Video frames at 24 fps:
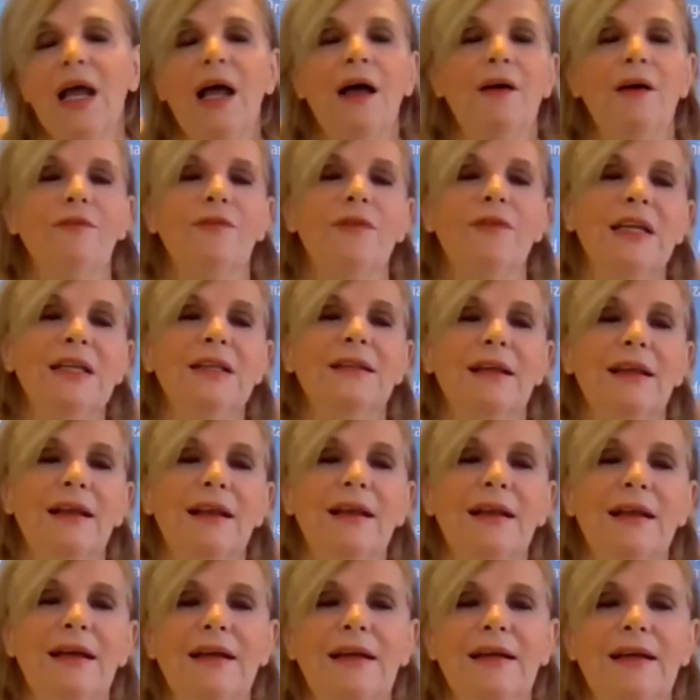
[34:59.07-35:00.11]
have
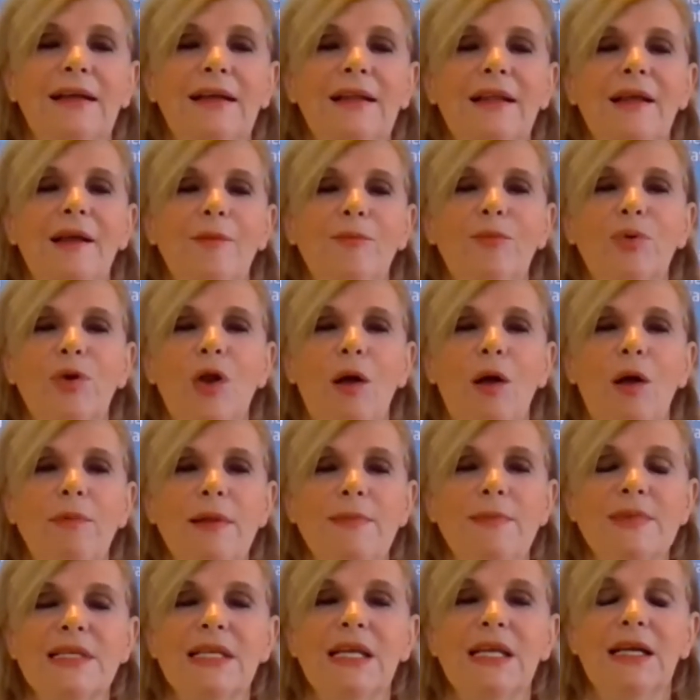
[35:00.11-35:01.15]
little
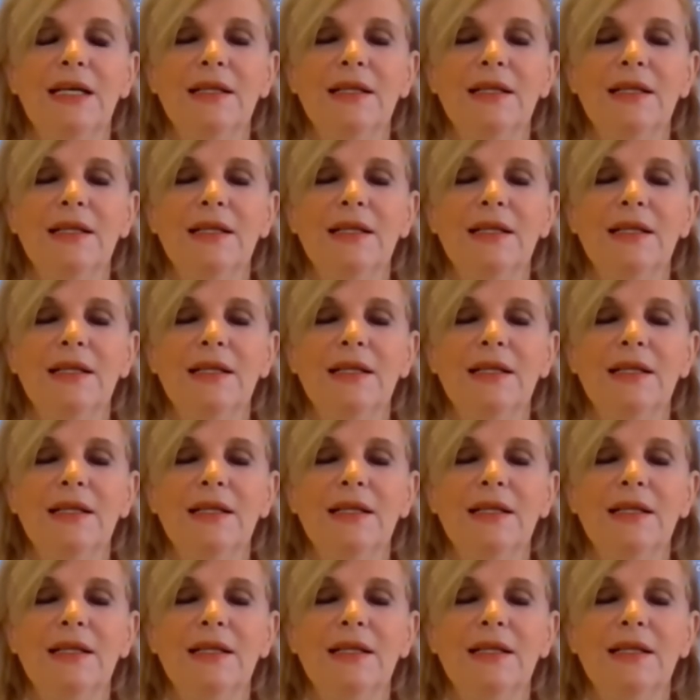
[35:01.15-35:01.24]
problems